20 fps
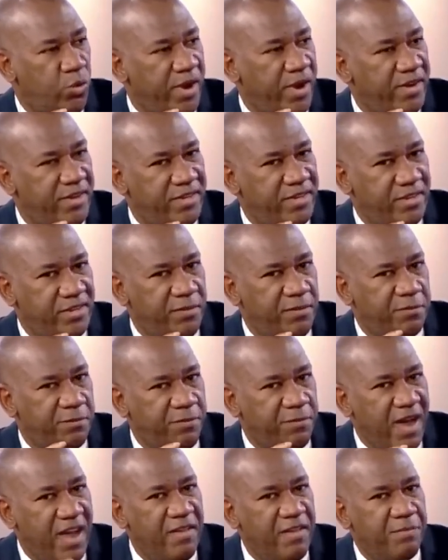
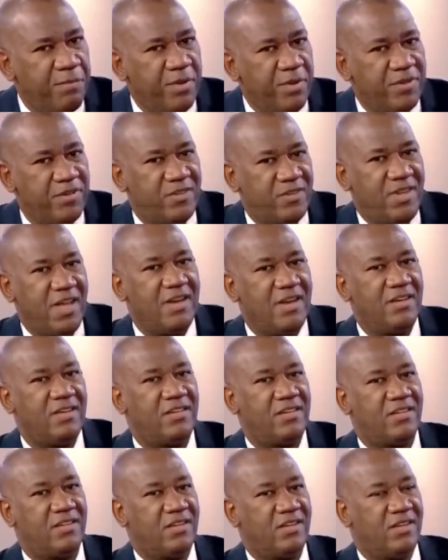
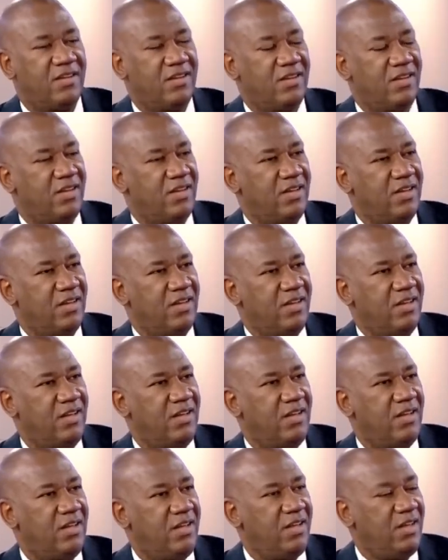25%
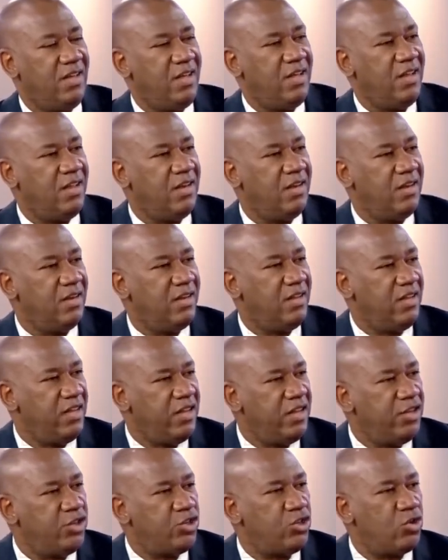in
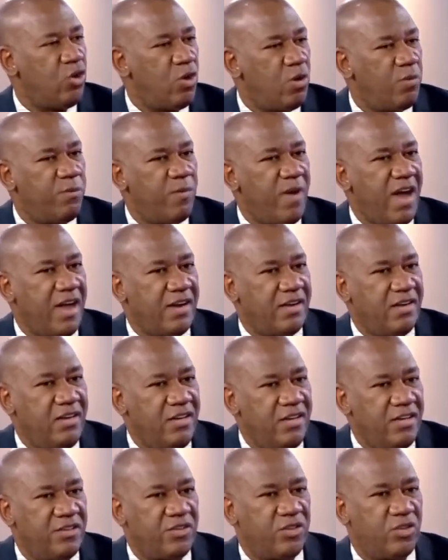each of at
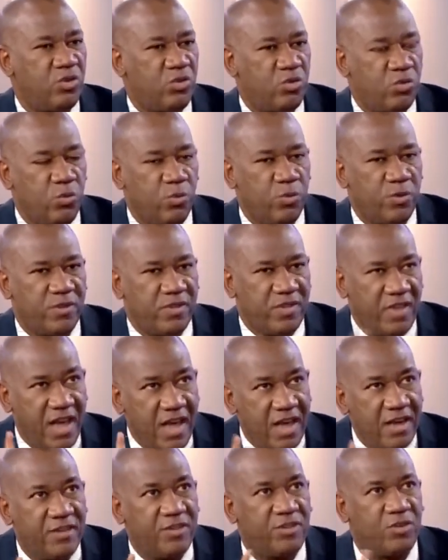least
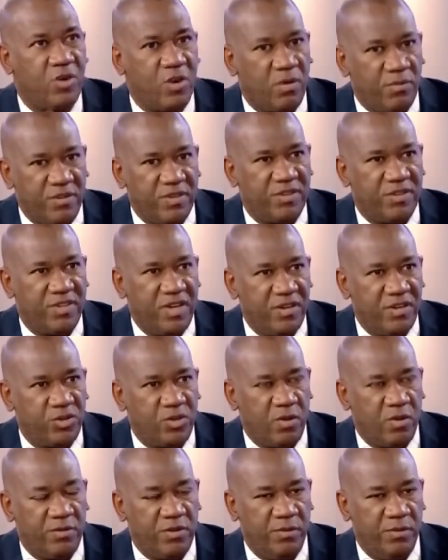two-thirds of the
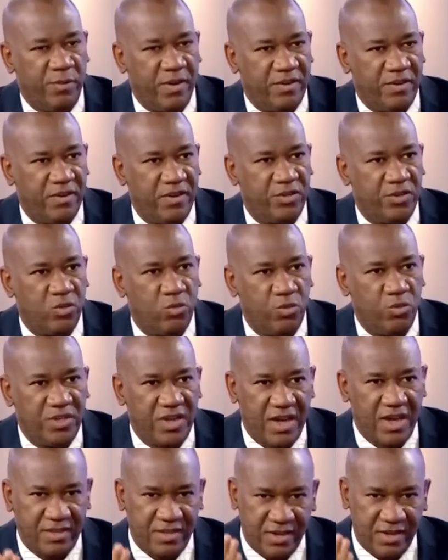states of the Federation,
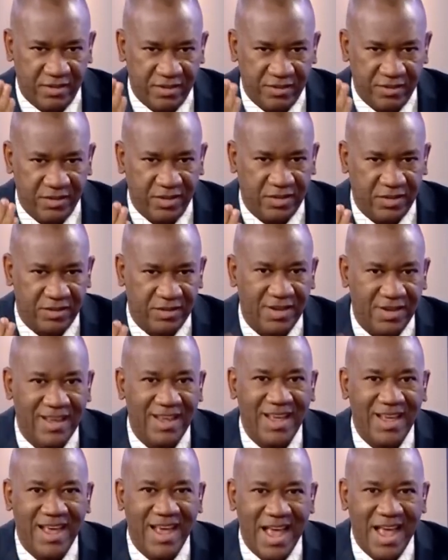which are 36,
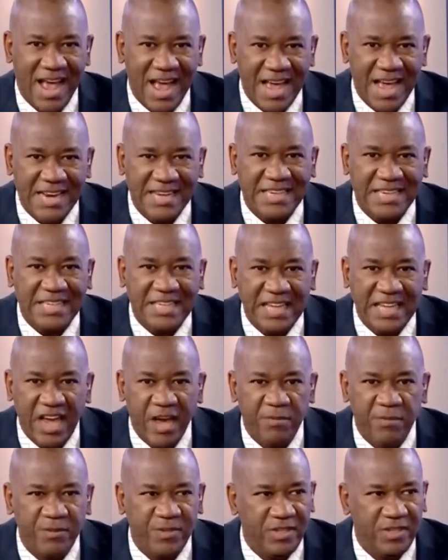and the
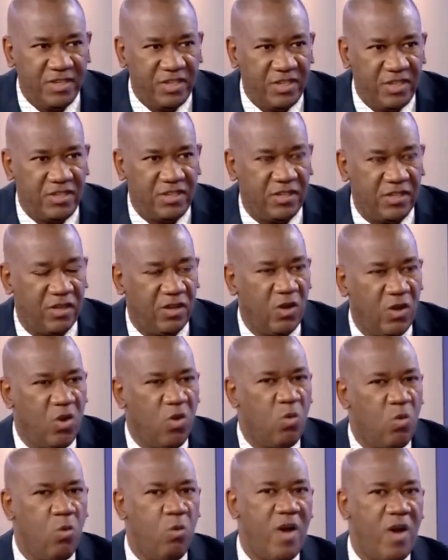FCT.
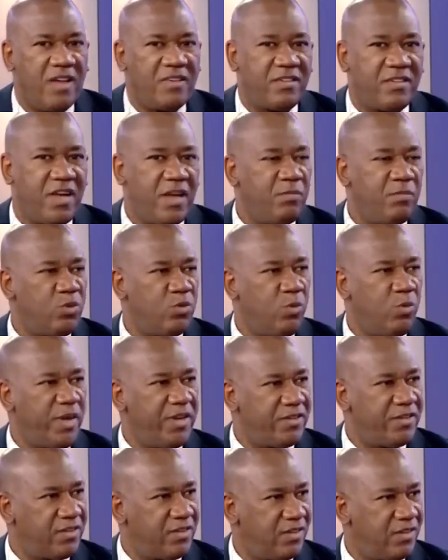Who has time to
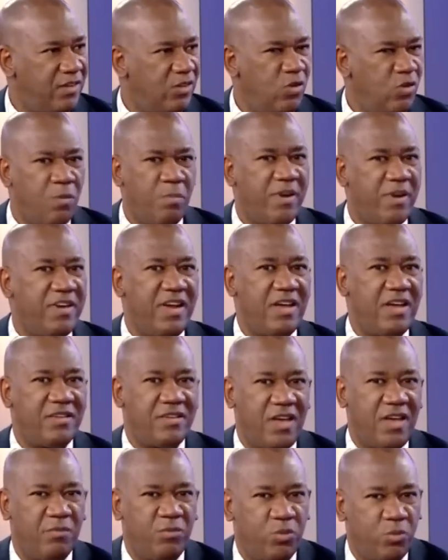waste? Nobody
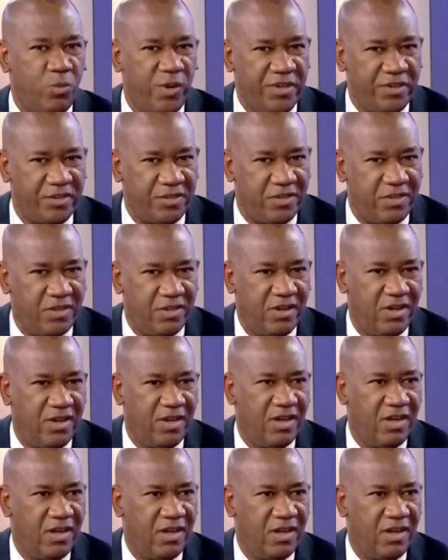has time to waste.